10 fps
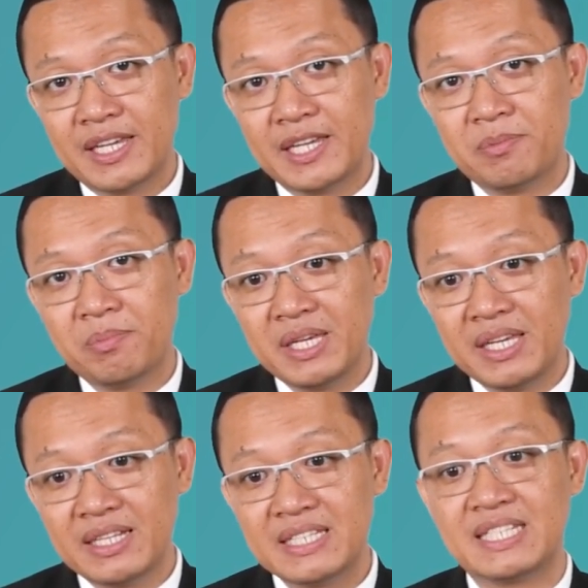It
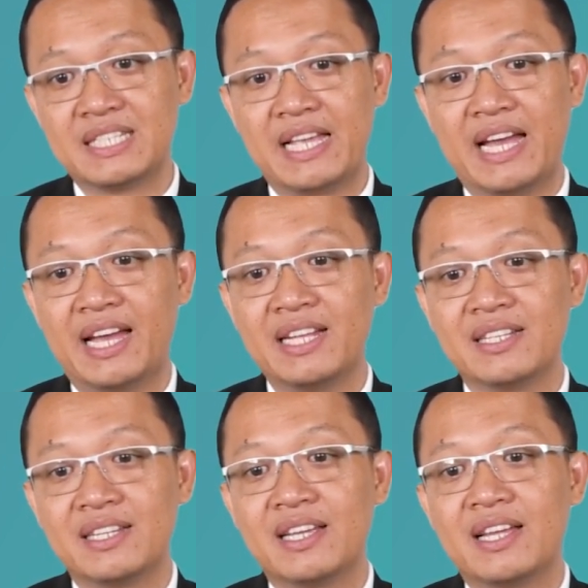means
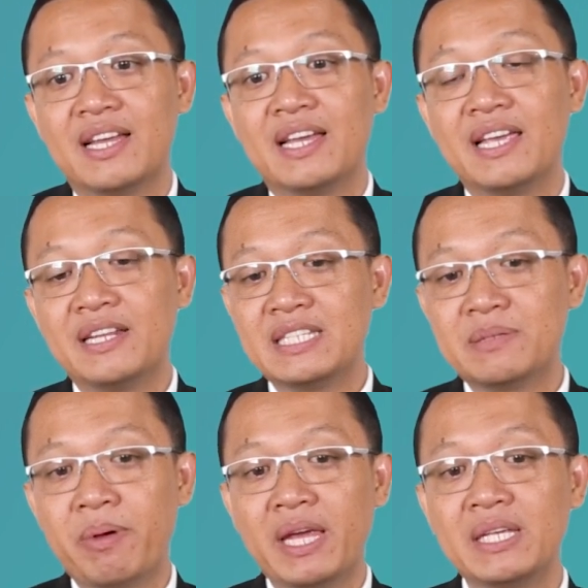that it
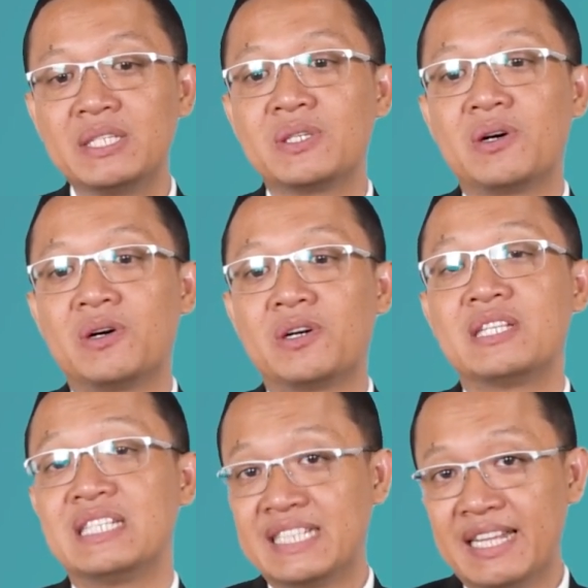is based
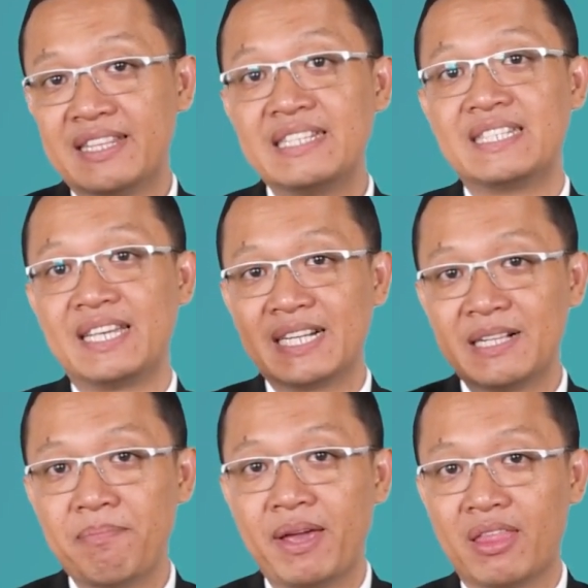on
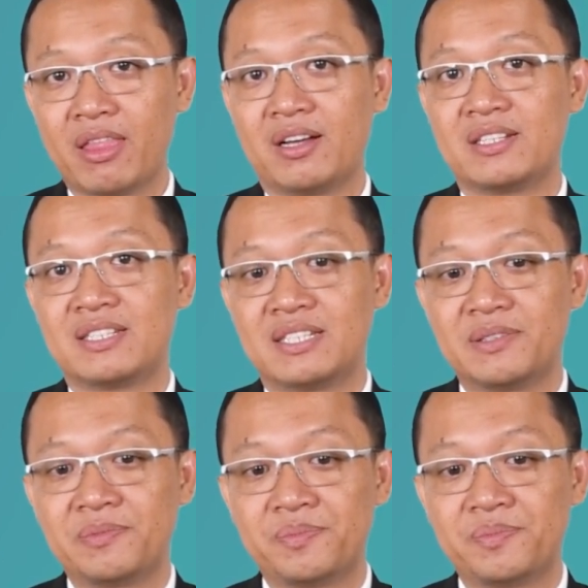statistical methods.